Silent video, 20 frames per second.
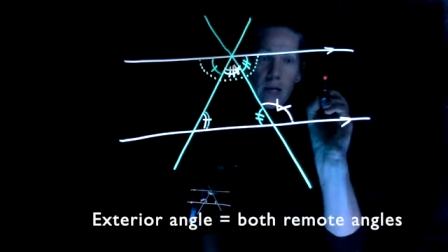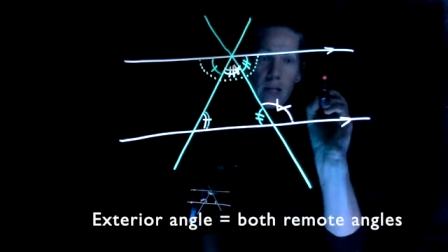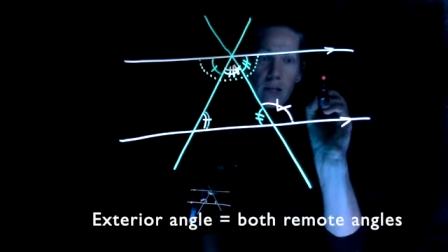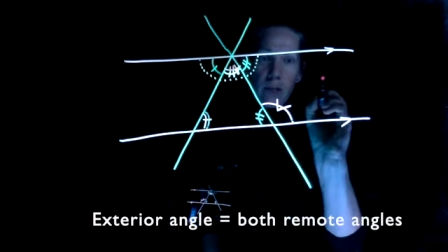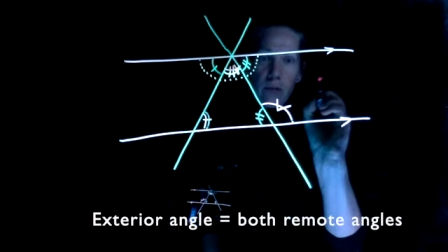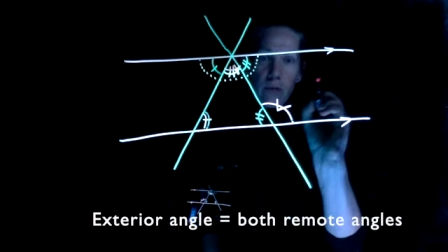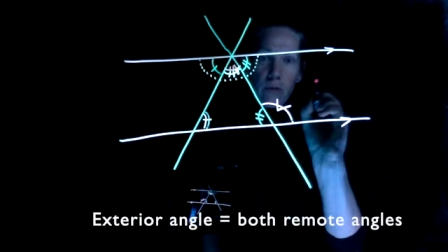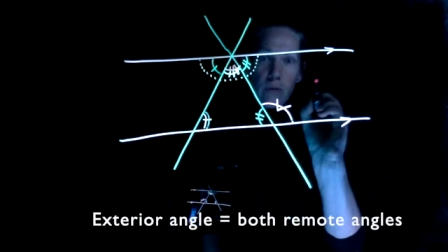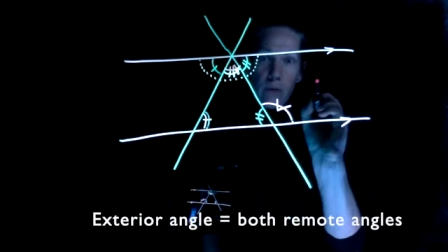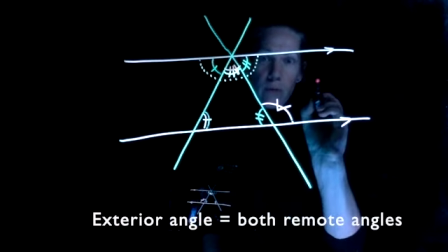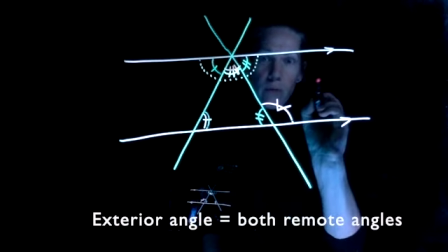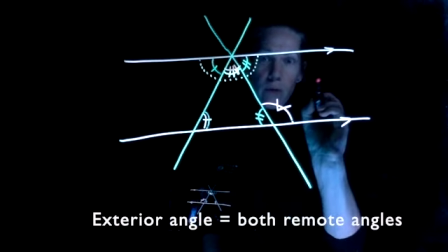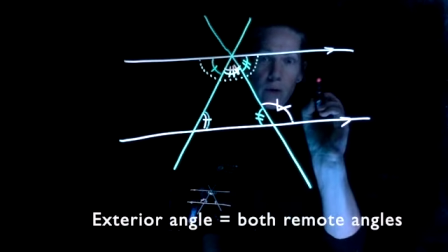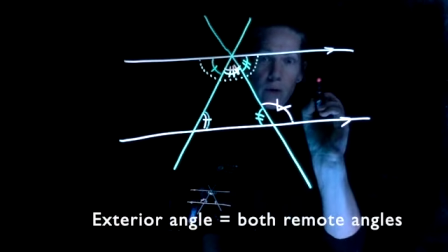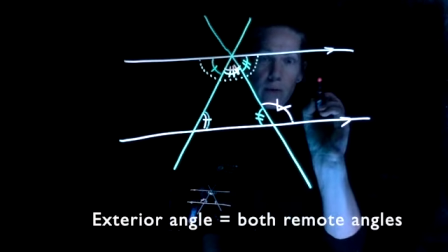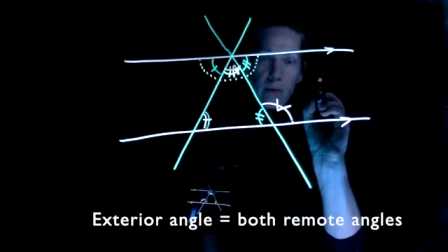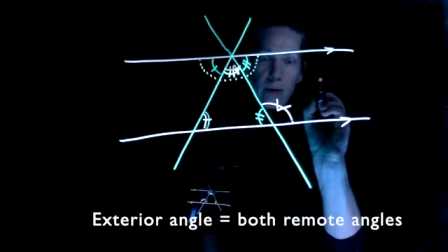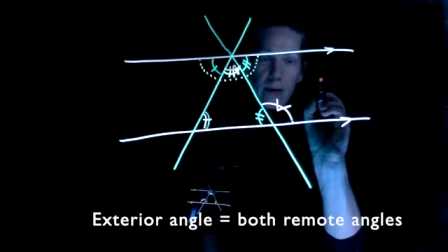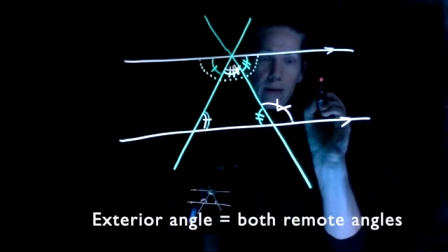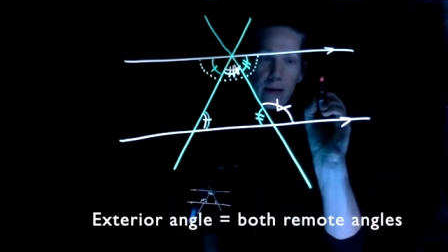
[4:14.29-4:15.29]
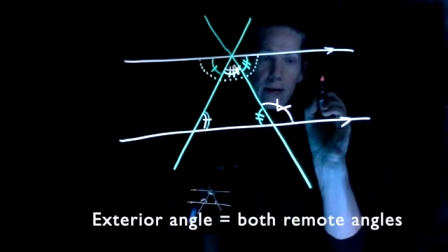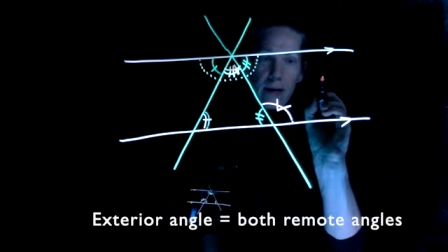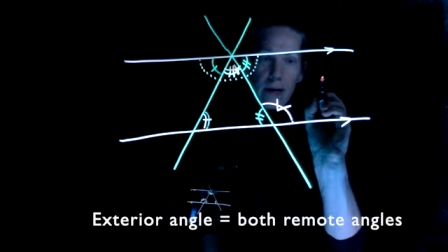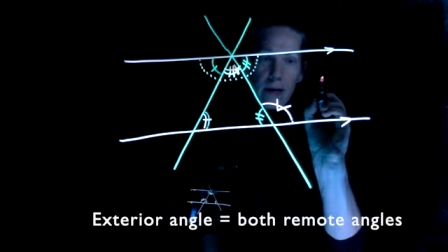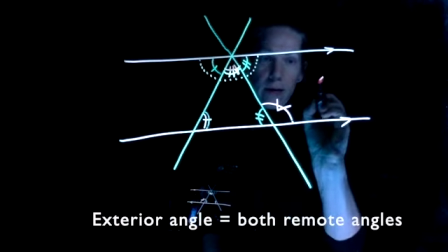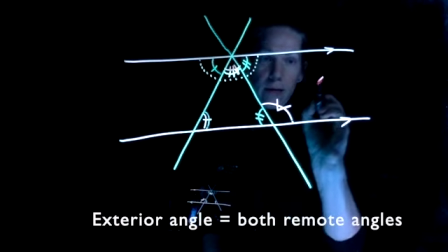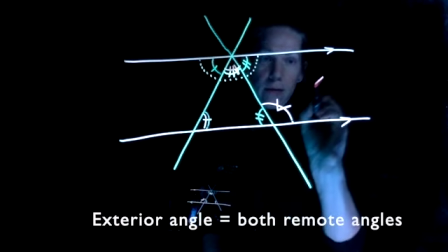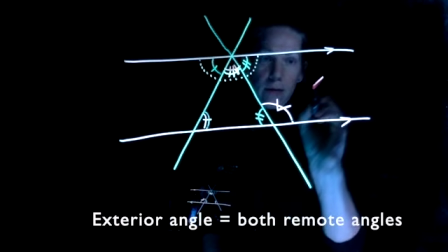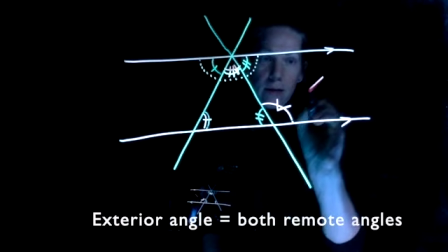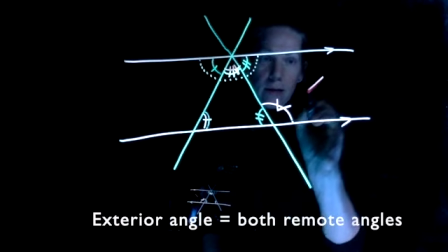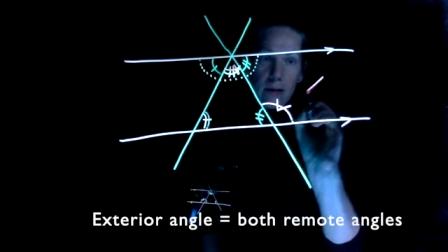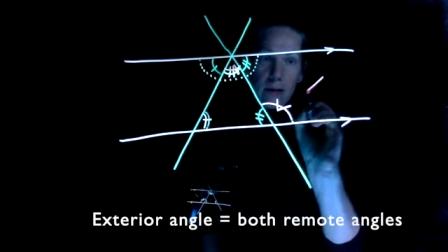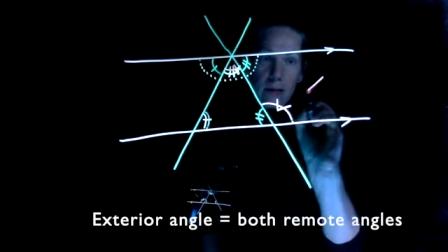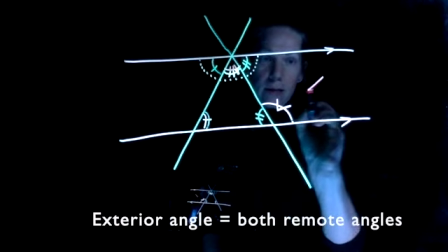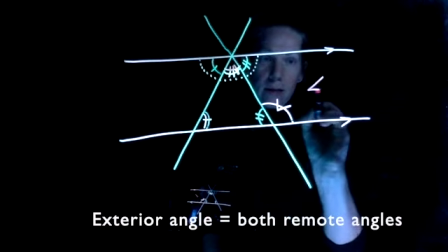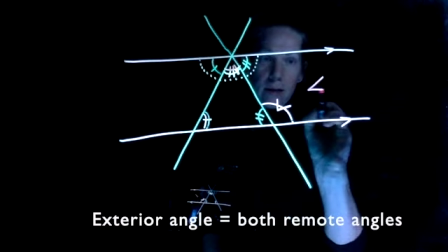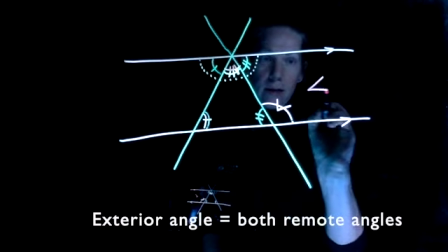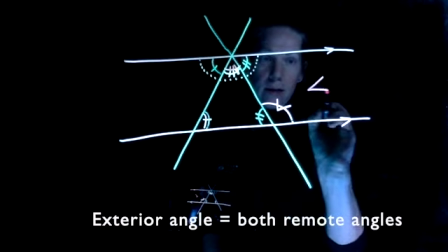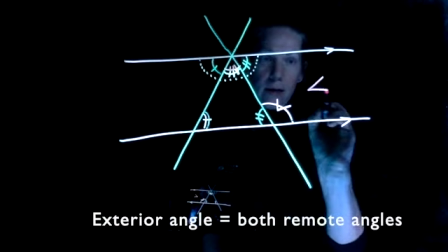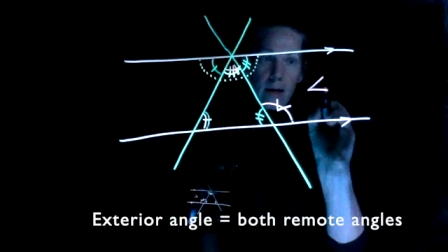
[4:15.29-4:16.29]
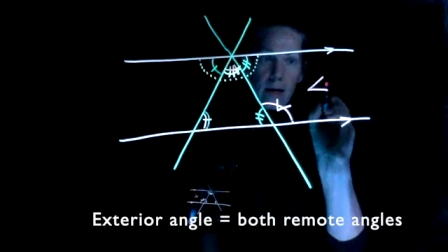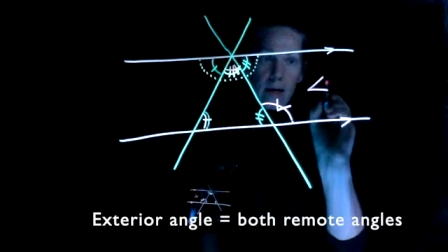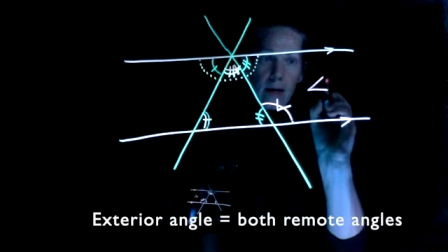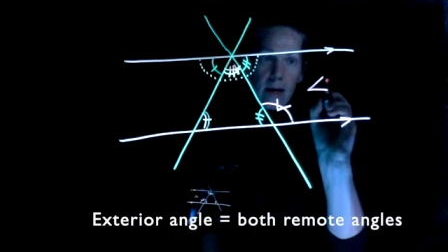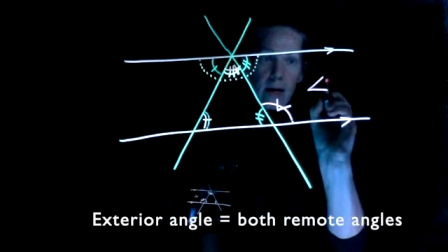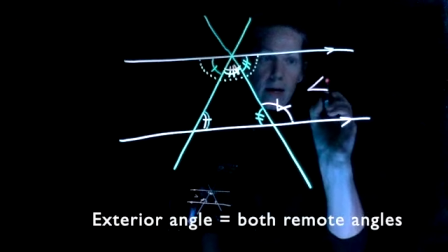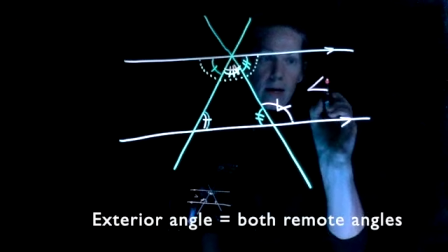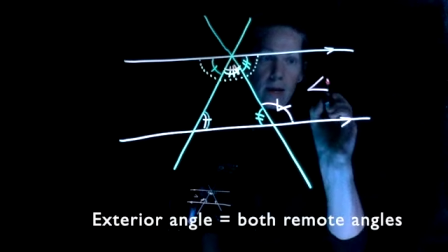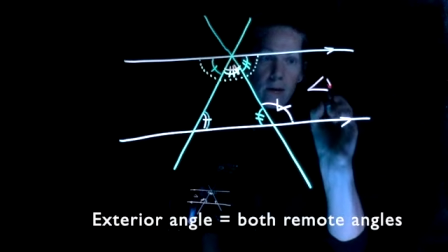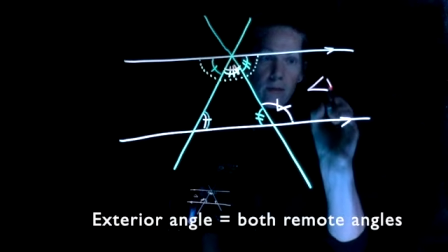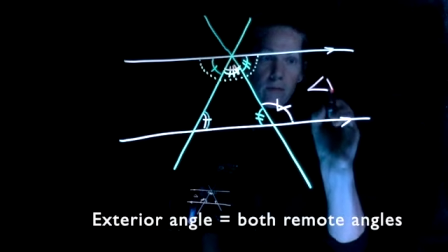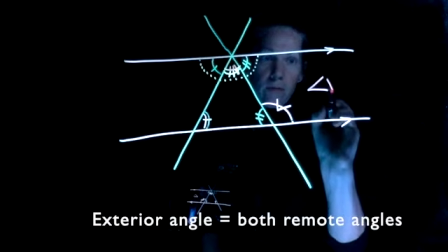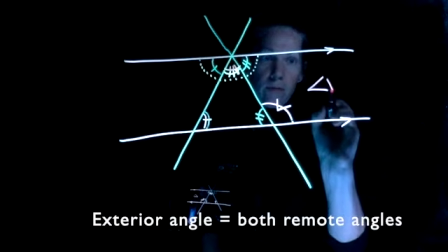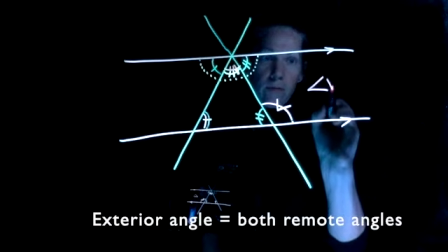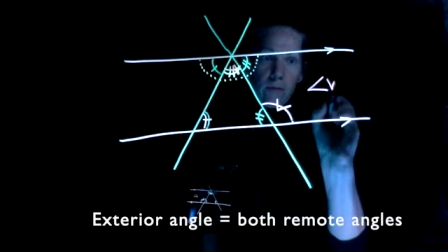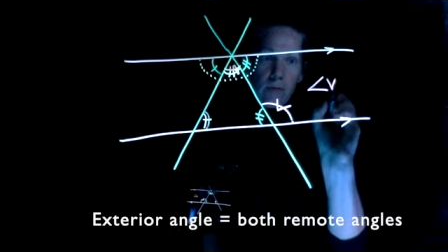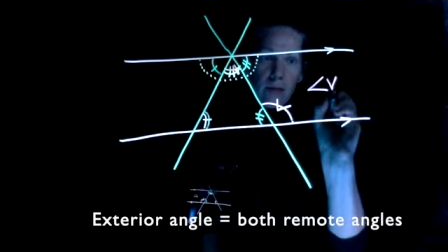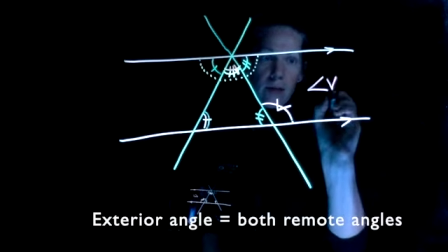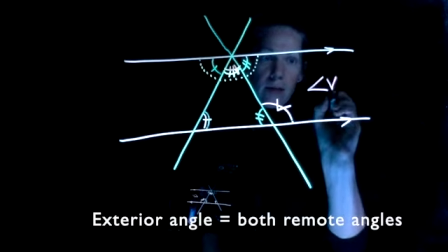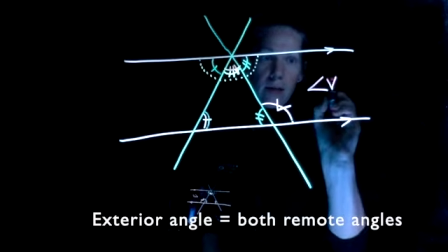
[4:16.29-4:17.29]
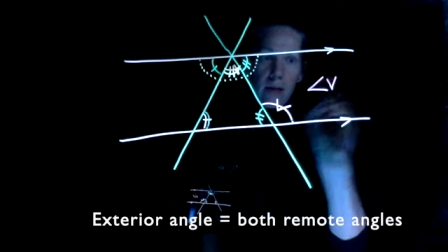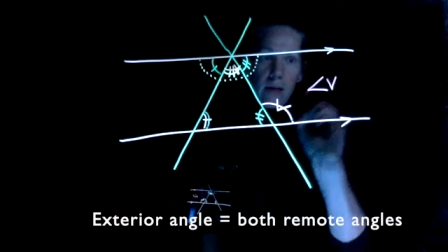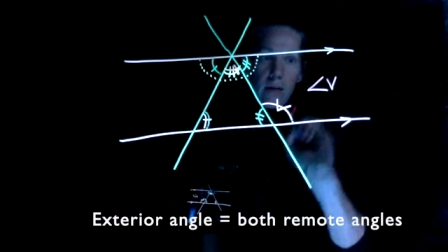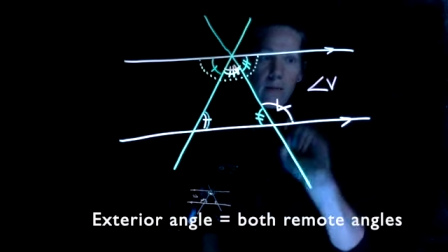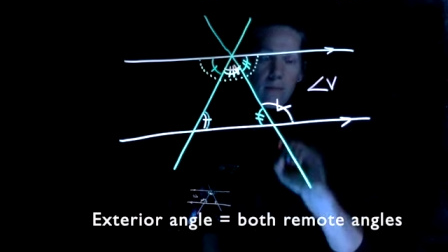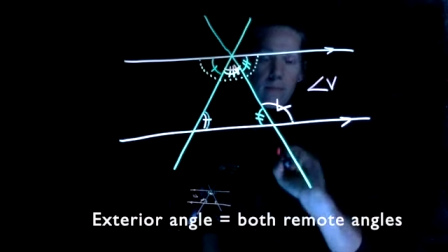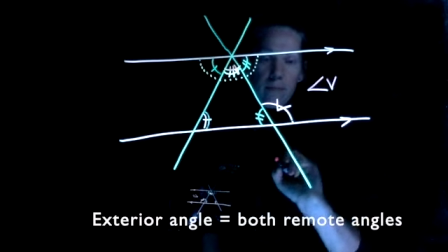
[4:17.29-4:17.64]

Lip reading: So if you want to write that out, that's angle V